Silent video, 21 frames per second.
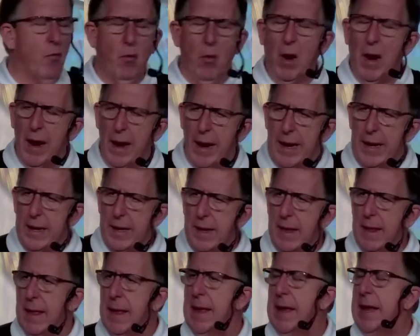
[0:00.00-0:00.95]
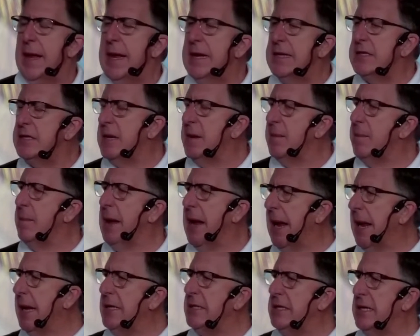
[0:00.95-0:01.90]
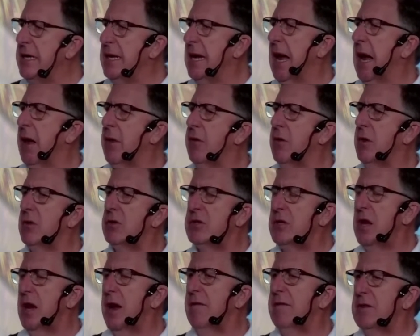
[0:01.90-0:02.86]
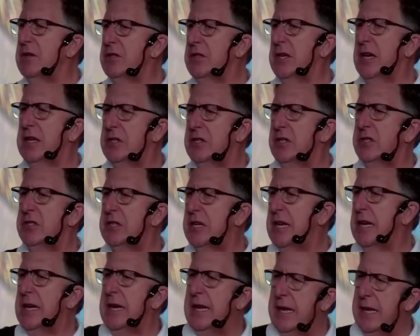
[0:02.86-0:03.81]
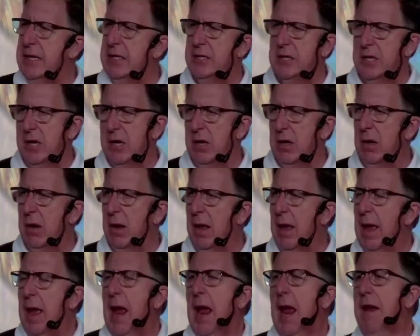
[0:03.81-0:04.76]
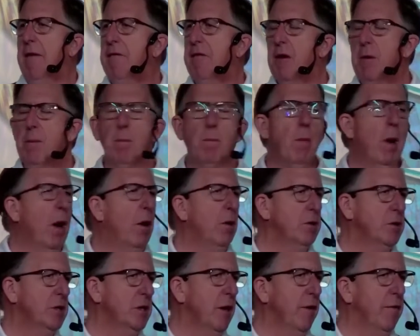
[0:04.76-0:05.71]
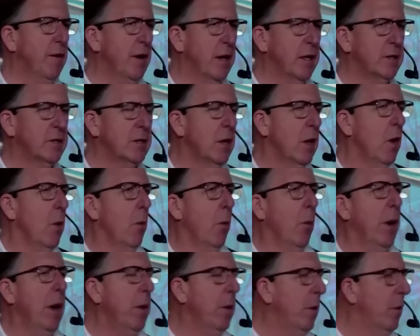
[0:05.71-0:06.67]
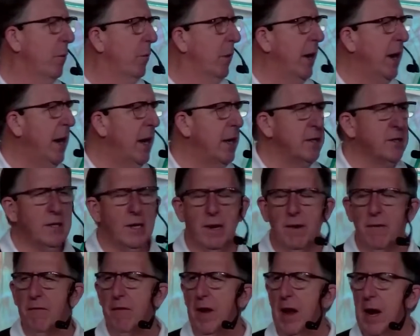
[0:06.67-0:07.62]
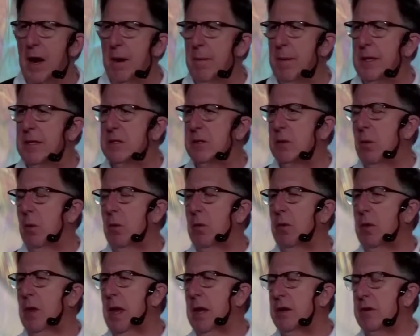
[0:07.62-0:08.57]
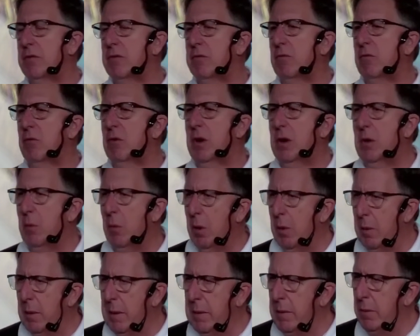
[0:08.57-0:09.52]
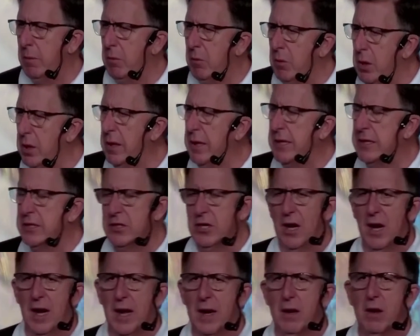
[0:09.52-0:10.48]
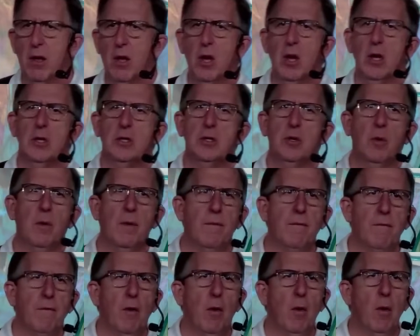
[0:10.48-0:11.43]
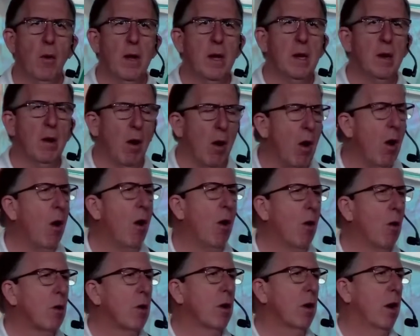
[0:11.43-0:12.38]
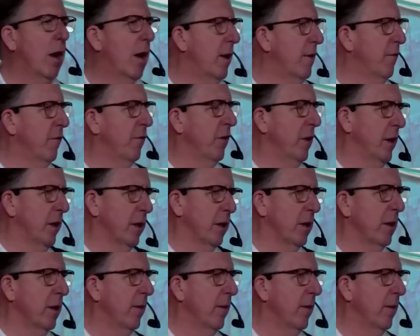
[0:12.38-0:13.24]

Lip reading: right, it's amazing how those conversations get easier. And for most of us, we were raised in environments where we were really taught to avoid all conflict.